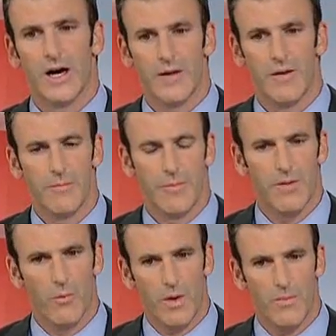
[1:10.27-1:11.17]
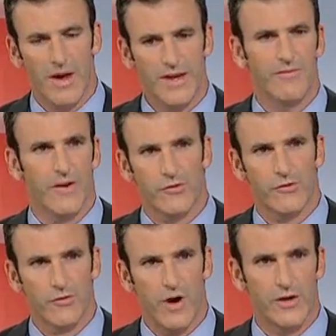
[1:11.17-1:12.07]
But what many
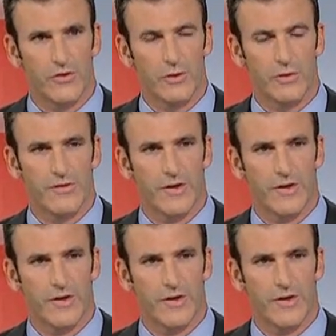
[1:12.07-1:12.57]
investors try to do